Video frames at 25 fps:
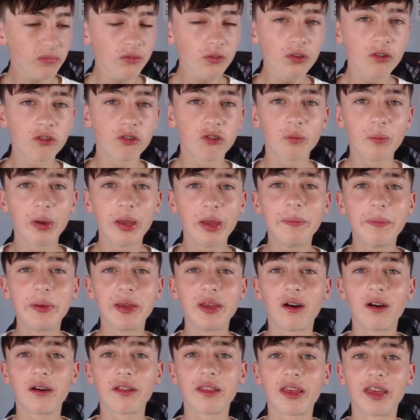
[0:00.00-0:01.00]
So
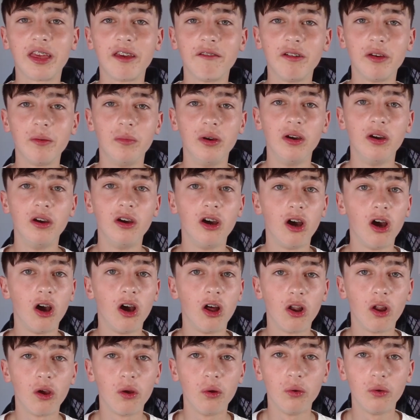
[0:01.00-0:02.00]
maybe either give him
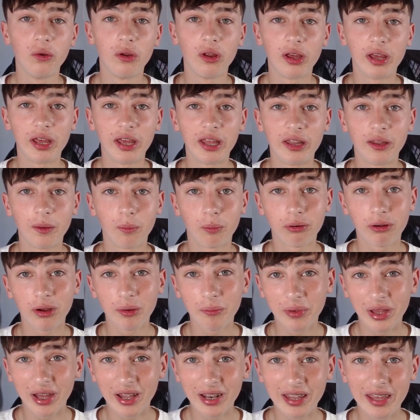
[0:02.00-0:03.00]
a loan in the
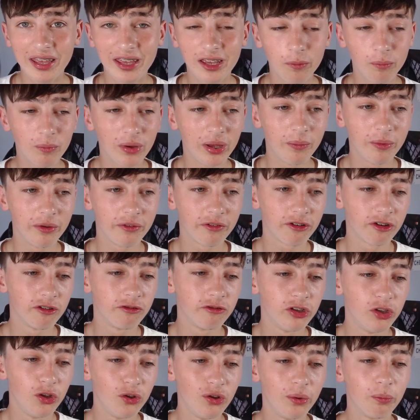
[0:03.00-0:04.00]
Premier League, maybe
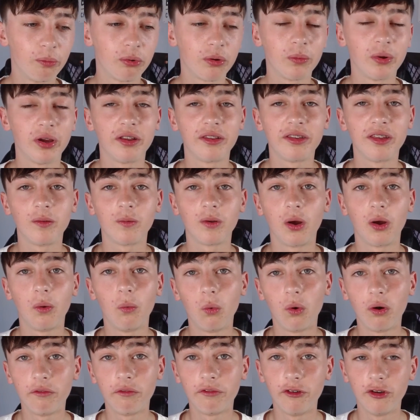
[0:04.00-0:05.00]
for a newly promoted team
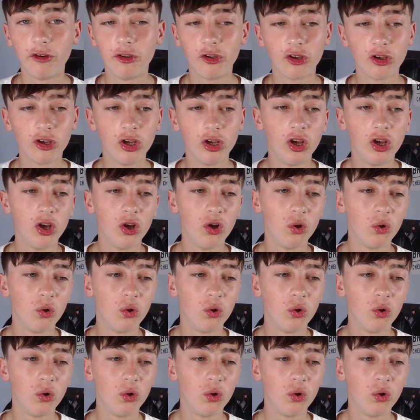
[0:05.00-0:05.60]
like Watford